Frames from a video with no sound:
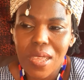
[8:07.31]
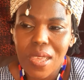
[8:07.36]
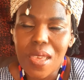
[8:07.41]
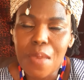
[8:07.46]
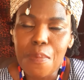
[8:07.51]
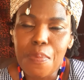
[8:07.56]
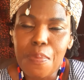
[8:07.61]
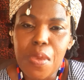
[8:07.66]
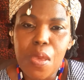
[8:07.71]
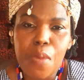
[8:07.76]
a
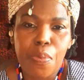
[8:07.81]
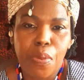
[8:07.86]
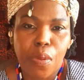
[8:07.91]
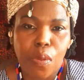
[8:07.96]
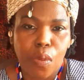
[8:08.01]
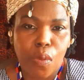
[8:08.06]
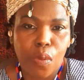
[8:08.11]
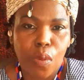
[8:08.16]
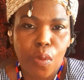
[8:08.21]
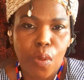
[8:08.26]

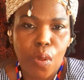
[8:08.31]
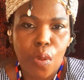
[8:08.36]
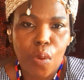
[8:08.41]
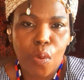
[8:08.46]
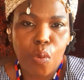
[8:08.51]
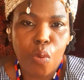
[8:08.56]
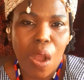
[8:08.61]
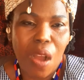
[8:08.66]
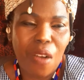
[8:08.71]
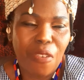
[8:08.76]
people
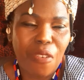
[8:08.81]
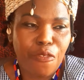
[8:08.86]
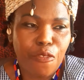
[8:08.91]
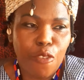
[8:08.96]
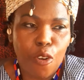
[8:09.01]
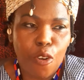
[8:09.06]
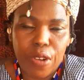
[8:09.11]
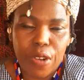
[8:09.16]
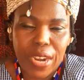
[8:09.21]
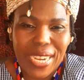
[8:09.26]
who are
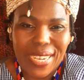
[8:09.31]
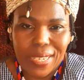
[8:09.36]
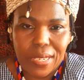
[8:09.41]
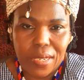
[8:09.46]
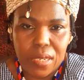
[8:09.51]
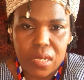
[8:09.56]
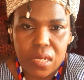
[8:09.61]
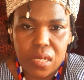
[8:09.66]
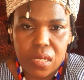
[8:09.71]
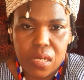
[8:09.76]

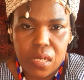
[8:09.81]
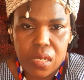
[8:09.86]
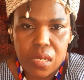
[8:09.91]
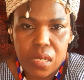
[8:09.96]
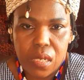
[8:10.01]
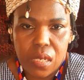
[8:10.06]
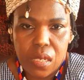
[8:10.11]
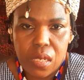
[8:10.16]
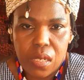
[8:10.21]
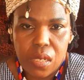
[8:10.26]
foreign
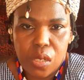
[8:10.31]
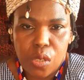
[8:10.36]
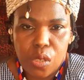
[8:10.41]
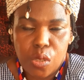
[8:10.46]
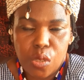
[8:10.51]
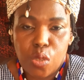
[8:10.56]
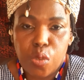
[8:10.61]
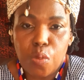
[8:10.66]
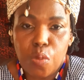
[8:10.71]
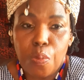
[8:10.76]

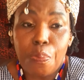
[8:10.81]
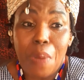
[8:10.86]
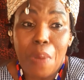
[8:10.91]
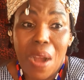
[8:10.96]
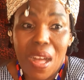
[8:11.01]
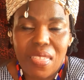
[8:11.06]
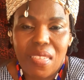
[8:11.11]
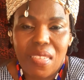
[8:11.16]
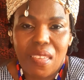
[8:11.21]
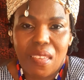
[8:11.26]
to
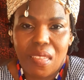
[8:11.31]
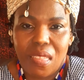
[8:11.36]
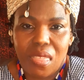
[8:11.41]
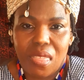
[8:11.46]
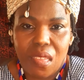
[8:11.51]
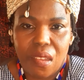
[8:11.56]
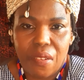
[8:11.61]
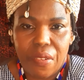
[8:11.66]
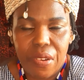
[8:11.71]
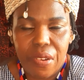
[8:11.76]
bathing in
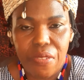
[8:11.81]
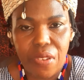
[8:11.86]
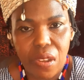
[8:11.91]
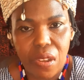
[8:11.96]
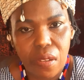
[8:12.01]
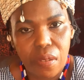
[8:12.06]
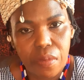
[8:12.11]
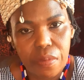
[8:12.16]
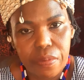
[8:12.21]
the river.